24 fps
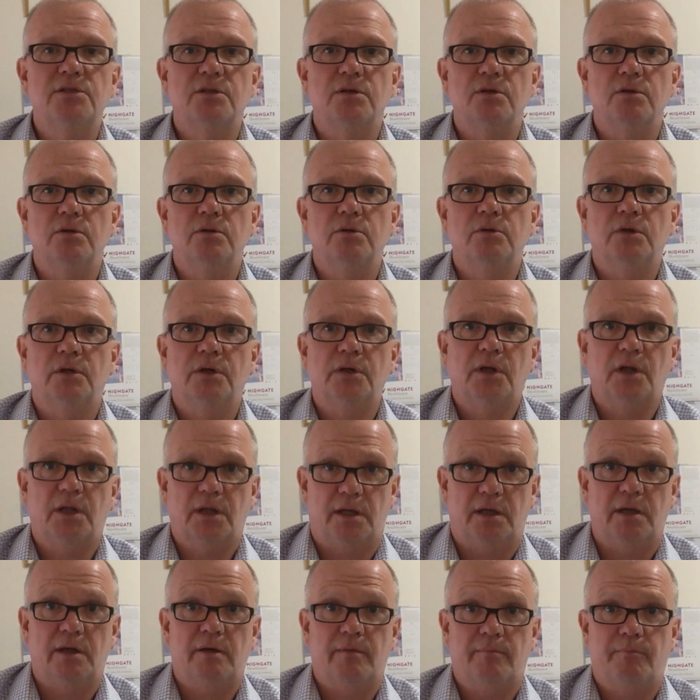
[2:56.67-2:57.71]
to
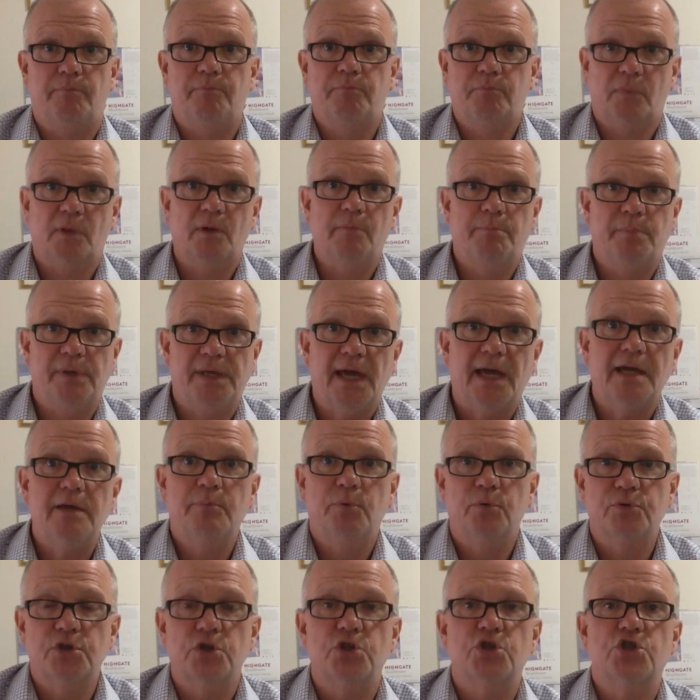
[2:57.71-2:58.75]
be
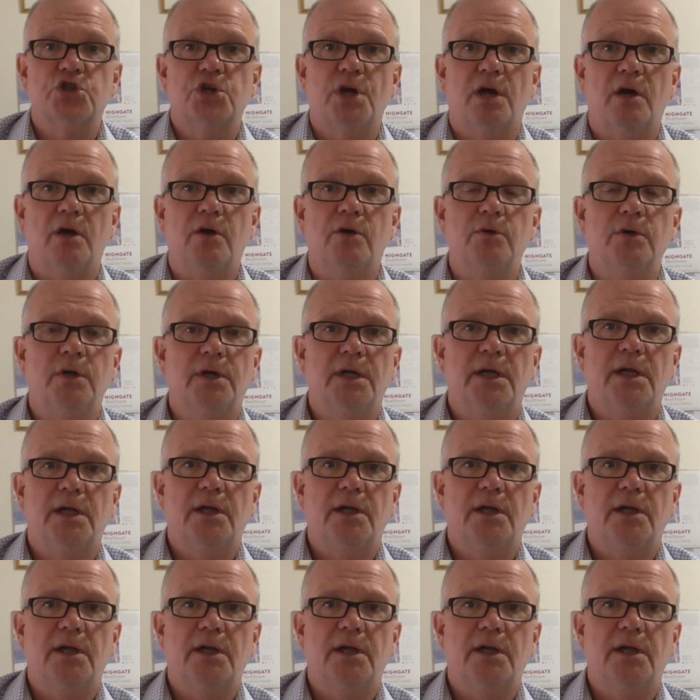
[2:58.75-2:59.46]
able to show